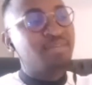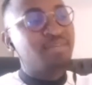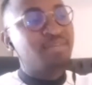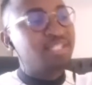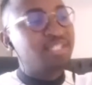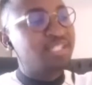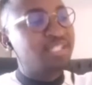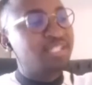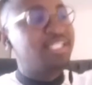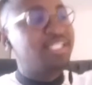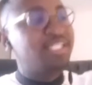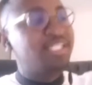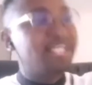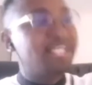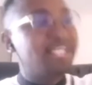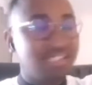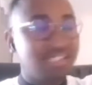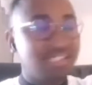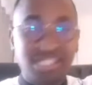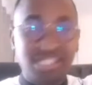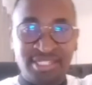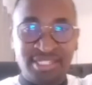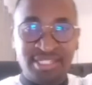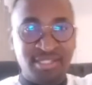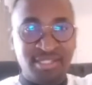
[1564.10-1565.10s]
as much as
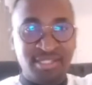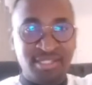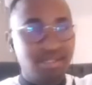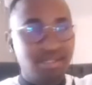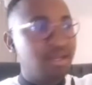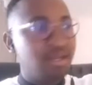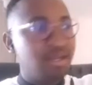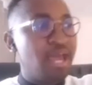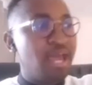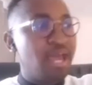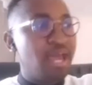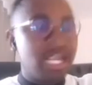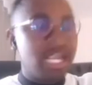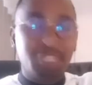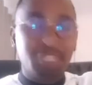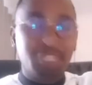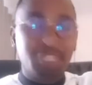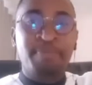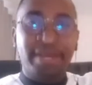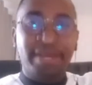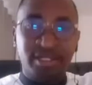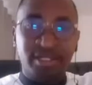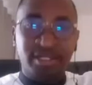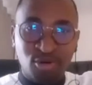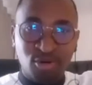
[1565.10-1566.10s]
yes, this
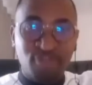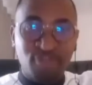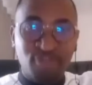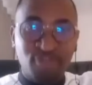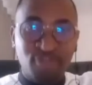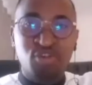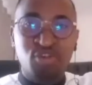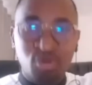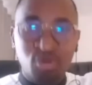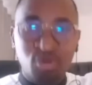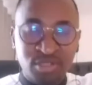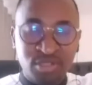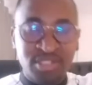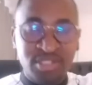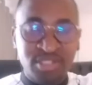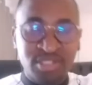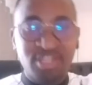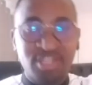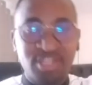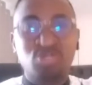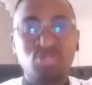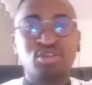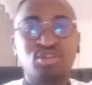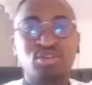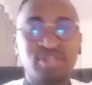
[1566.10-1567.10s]
aspect of yours
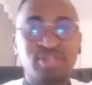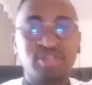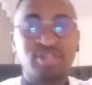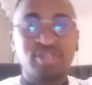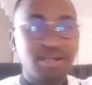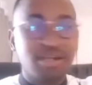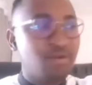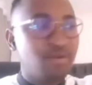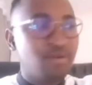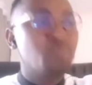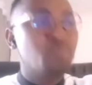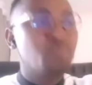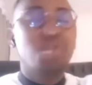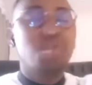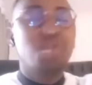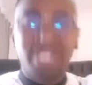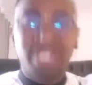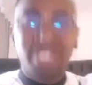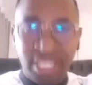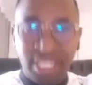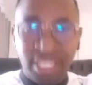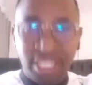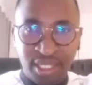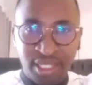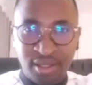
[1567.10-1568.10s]
is not
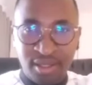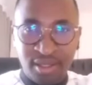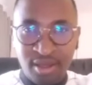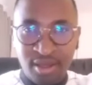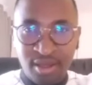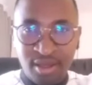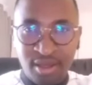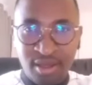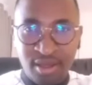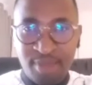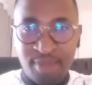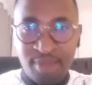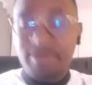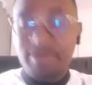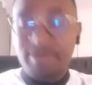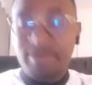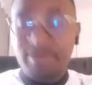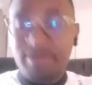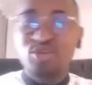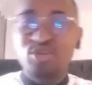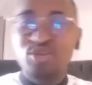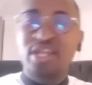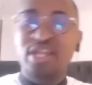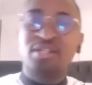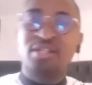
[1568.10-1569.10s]
working, but
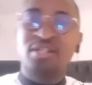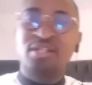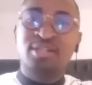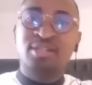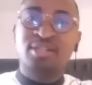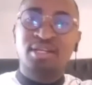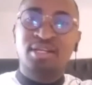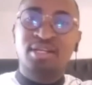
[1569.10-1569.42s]
look at